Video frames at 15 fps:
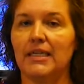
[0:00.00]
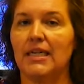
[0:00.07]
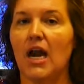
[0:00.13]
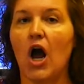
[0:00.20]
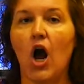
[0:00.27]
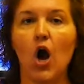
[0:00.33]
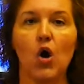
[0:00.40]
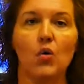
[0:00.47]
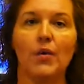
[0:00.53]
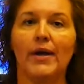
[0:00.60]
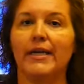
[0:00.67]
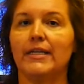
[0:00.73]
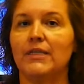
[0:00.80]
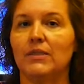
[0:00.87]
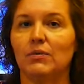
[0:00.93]
It
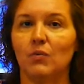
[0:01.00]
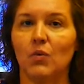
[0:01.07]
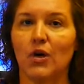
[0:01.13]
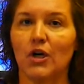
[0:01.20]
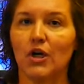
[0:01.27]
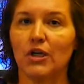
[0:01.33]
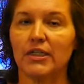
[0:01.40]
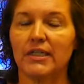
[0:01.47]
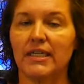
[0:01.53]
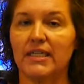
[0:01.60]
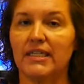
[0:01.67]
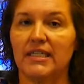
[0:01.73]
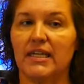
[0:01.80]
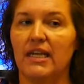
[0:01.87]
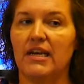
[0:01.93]
always works.
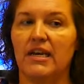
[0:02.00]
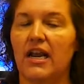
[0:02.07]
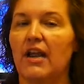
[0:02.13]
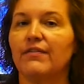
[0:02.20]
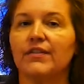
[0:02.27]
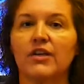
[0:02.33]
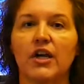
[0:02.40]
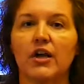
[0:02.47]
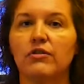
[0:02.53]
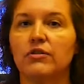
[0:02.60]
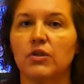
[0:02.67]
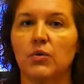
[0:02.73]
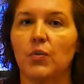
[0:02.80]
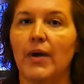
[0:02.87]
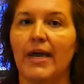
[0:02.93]
It never
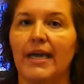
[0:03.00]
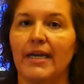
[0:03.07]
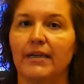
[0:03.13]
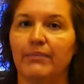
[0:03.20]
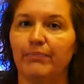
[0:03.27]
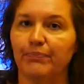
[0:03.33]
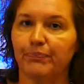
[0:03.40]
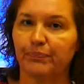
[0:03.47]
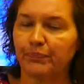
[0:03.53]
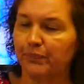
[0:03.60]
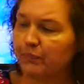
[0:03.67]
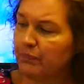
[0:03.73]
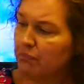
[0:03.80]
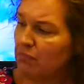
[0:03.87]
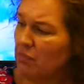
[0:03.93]
goes away.
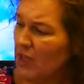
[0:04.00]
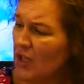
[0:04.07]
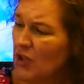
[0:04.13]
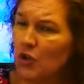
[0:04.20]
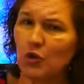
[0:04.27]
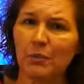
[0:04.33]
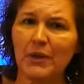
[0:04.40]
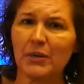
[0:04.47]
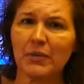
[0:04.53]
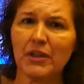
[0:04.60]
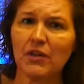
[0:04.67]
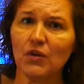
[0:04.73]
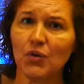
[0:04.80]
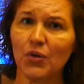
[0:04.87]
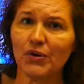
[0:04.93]
You'll be with
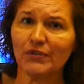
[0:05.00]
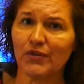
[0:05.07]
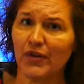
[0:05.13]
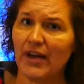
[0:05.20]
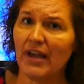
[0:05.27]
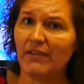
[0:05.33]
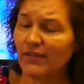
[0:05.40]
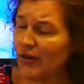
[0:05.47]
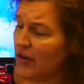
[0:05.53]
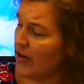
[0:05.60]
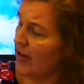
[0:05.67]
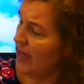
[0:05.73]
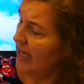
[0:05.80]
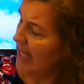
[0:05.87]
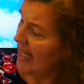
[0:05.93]
the Lord forever.